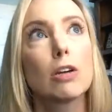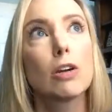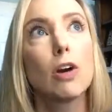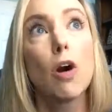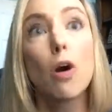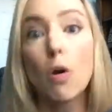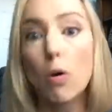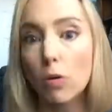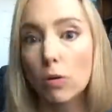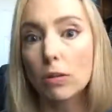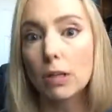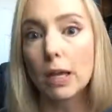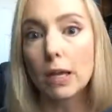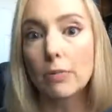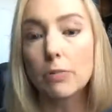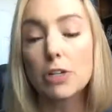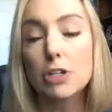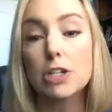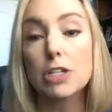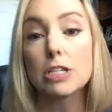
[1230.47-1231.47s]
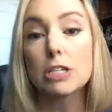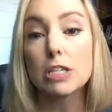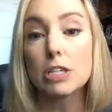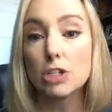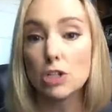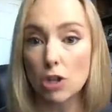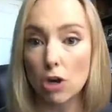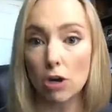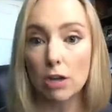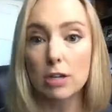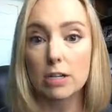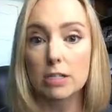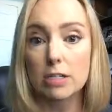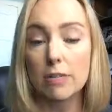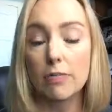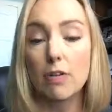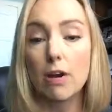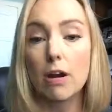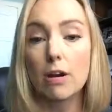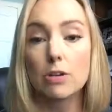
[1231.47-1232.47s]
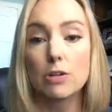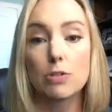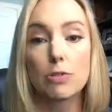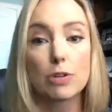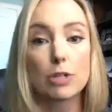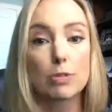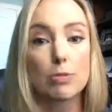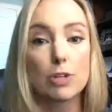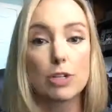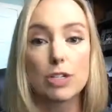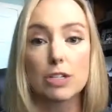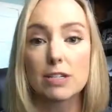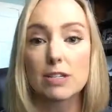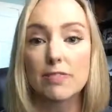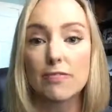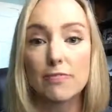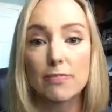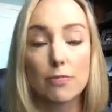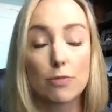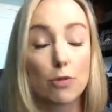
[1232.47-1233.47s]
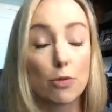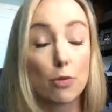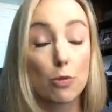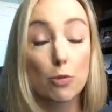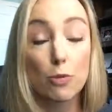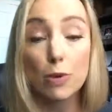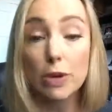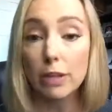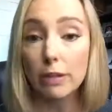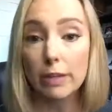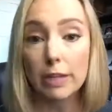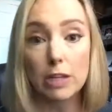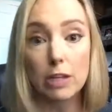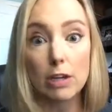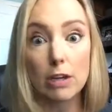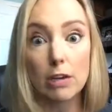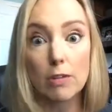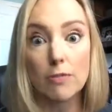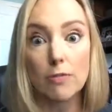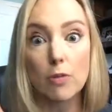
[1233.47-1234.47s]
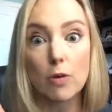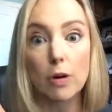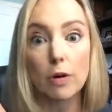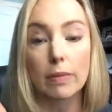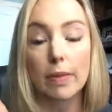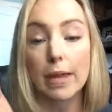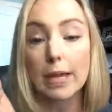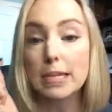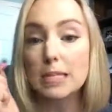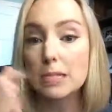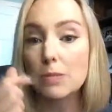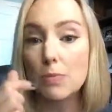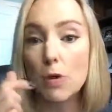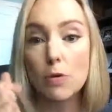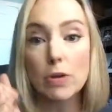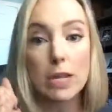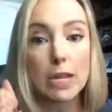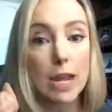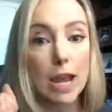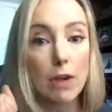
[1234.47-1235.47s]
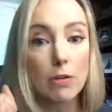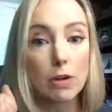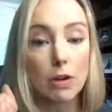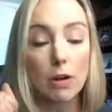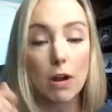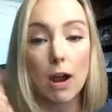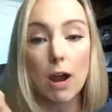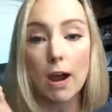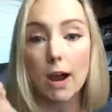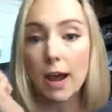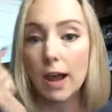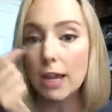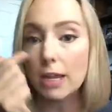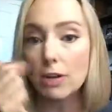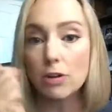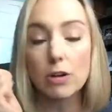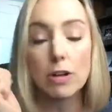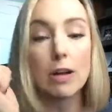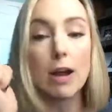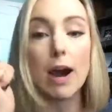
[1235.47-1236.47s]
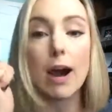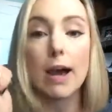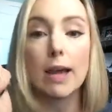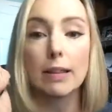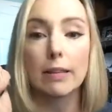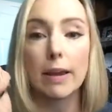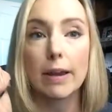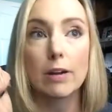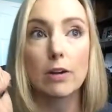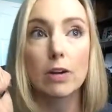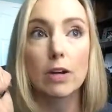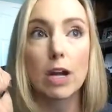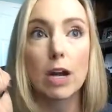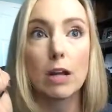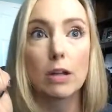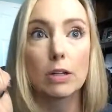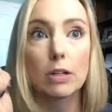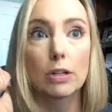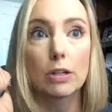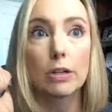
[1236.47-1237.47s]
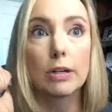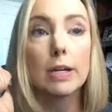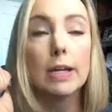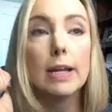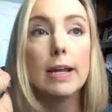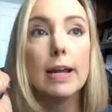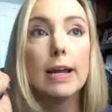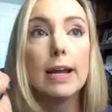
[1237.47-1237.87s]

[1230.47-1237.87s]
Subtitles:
Cola, which is the darkest of contours, which is really good for like smoking out your eye, good eyeliner color.